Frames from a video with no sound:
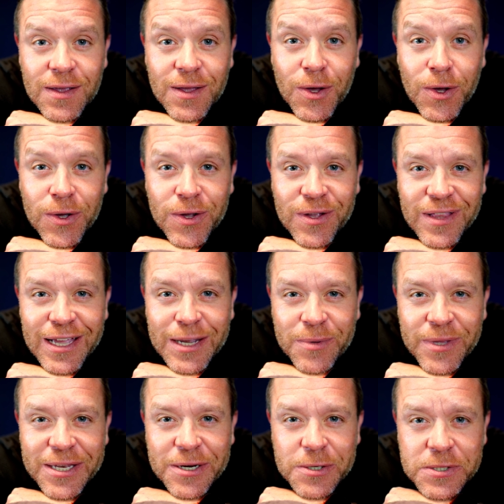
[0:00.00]
Oh, you liked
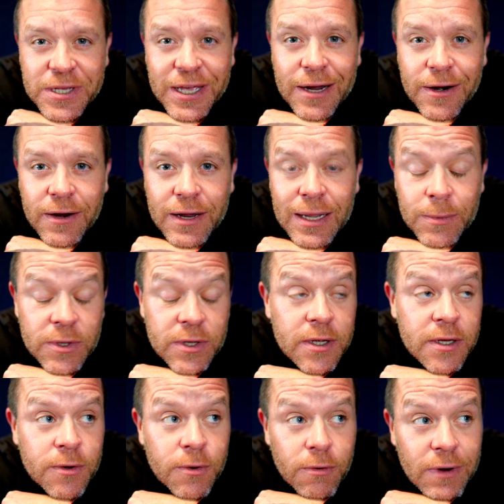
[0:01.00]
playing your soccer game. You
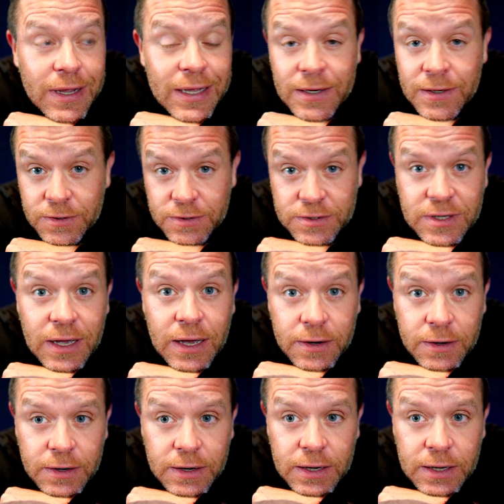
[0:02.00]
did great in your
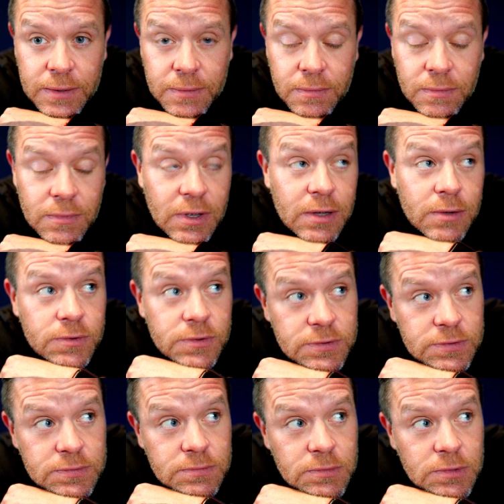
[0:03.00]
soccer game. I
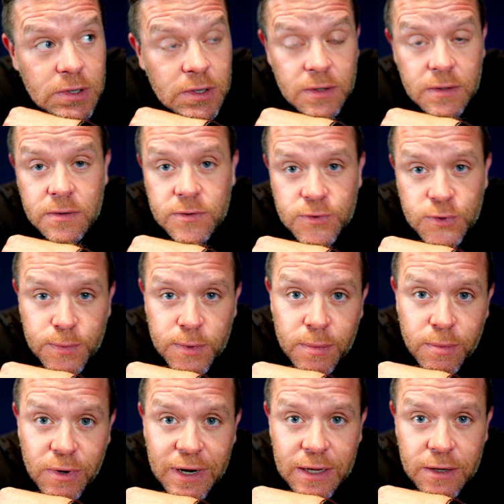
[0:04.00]
was super
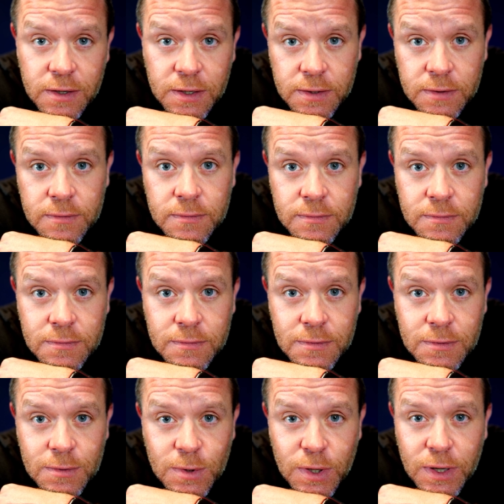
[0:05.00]
proud of you.
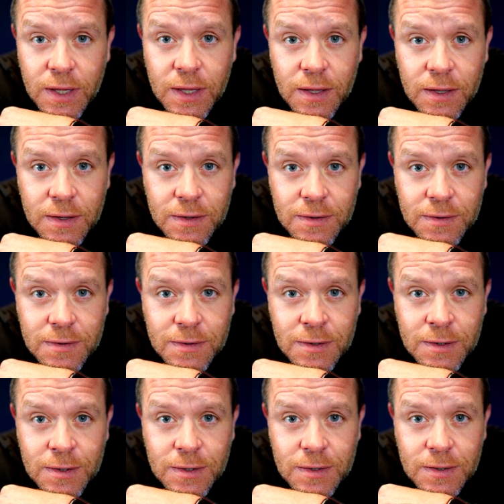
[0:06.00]
Yeah.
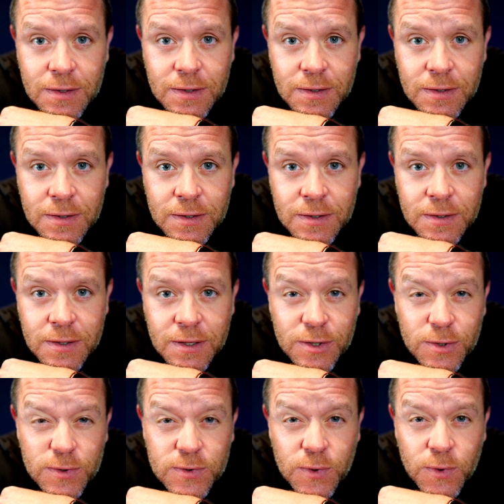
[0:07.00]

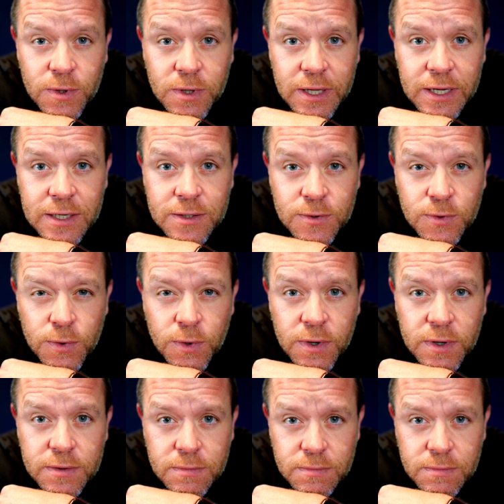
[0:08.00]
Didn't you score like two?